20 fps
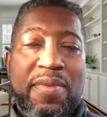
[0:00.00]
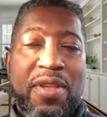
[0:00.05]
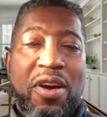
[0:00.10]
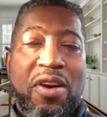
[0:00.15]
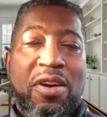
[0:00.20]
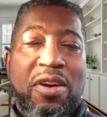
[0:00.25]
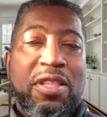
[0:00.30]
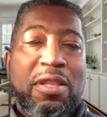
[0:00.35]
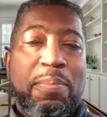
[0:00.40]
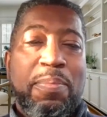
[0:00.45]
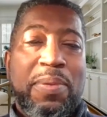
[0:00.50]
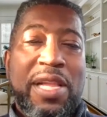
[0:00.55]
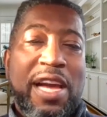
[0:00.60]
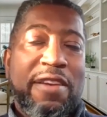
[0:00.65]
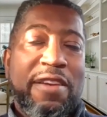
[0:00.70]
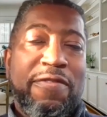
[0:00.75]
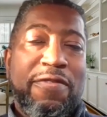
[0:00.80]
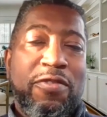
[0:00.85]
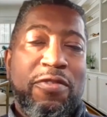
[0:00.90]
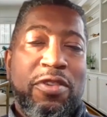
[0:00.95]
All the
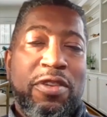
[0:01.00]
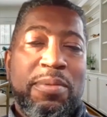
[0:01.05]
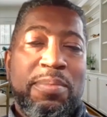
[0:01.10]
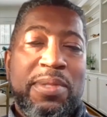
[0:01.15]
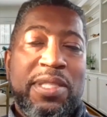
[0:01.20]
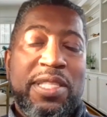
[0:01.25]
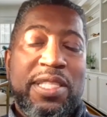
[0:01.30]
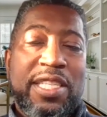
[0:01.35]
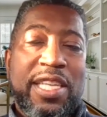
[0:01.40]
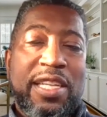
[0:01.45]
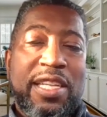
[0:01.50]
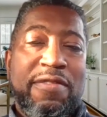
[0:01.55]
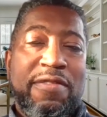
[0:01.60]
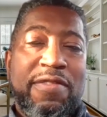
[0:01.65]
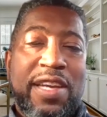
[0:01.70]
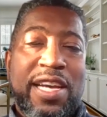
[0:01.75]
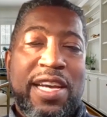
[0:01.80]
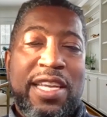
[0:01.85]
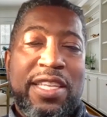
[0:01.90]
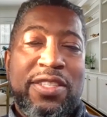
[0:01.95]
platforms
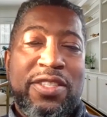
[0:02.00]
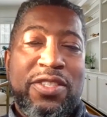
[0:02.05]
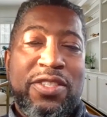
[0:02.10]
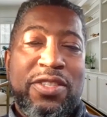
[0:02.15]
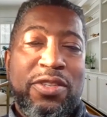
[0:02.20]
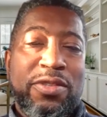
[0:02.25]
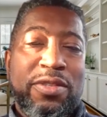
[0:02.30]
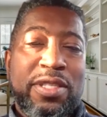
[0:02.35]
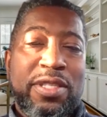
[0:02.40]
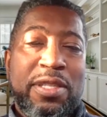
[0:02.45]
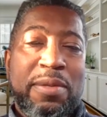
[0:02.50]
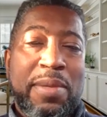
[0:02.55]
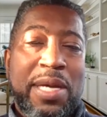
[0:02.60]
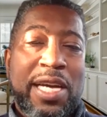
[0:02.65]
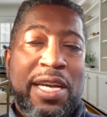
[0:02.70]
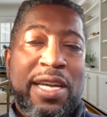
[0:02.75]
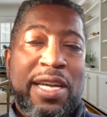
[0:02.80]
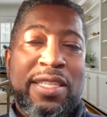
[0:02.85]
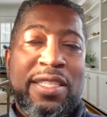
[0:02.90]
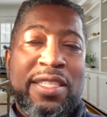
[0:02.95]
televise your
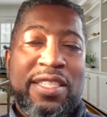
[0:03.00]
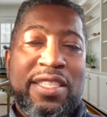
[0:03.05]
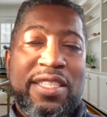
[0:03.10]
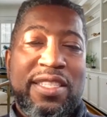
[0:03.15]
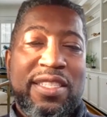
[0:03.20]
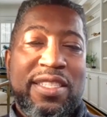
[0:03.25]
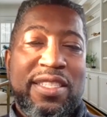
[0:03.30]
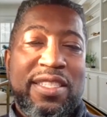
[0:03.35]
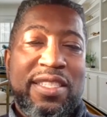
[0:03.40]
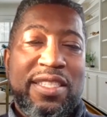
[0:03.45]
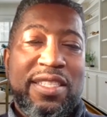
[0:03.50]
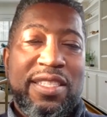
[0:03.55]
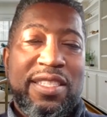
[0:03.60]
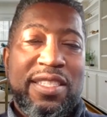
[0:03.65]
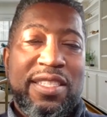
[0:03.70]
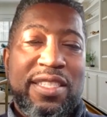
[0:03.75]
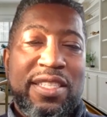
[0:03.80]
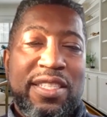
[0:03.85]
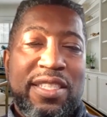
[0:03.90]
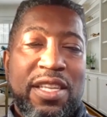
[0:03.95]
demise.
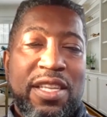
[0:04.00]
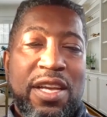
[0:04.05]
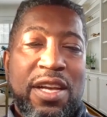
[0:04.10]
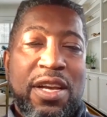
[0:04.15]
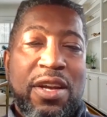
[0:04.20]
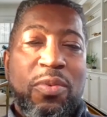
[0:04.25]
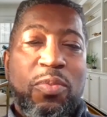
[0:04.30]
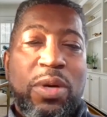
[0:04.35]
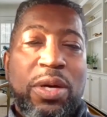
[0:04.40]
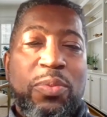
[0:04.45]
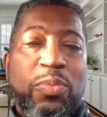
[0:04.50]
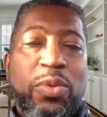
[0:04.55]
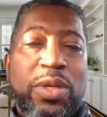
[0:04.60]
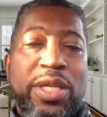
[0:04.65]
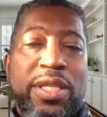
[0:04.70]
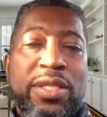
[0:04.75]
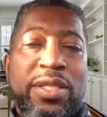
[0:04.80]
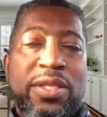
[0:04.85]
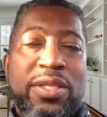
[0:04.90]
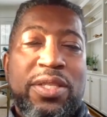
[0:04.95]
What
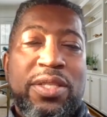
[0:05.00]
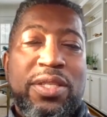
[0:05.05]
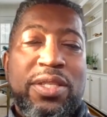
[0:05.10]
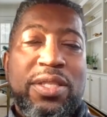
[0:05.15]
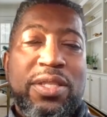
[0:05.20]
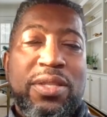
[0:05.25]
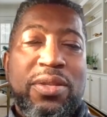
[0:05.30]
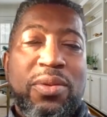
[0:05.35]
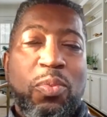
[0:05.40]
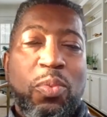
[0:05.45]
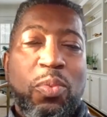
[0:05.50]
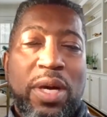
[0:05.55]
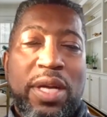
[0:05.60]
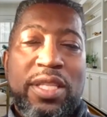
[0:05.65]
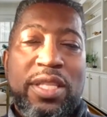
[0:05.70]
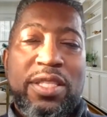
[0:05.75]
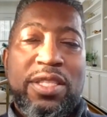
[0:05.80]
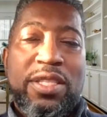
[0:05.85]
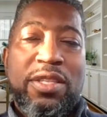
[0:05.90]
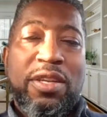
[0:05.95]
was
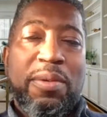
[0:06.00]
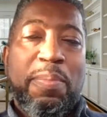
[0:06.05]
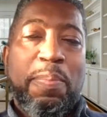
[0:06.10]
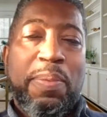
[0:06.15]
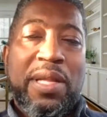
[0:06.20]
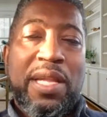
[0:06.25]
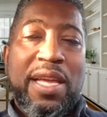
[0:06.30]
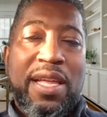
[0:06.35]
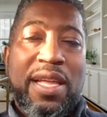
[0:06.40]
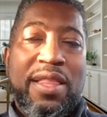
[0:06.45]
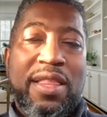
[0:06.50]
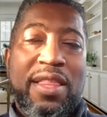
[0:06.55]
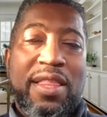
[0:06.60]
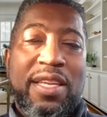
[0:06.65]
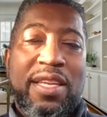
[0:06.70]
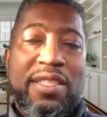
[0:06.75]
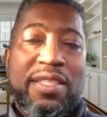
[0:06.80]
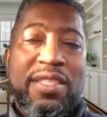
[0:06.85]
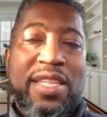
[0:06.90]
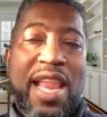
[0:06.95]
once your plinth
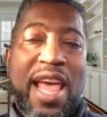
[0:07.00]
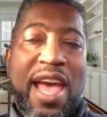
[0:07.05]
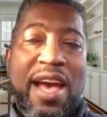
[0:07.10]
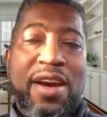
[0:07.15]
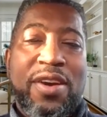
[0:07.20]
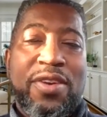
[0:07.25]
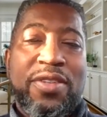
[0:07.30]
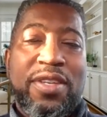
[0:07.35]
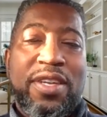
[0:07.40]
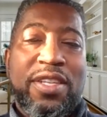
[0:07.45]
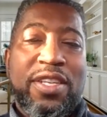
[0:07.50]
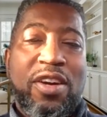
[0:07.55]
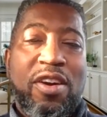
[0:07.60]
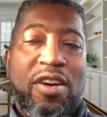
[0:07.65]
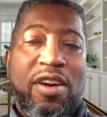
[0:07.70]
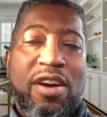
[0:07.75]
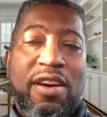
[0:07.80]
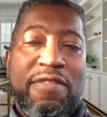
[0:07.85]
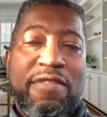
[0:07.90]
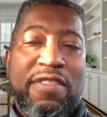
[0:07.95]
is now a
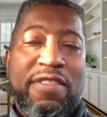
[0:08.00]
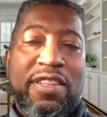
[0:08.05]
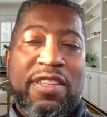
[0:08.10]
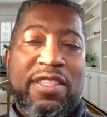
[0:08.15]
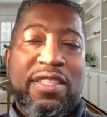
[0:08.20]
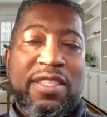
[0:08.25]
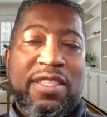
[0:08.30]
coffin.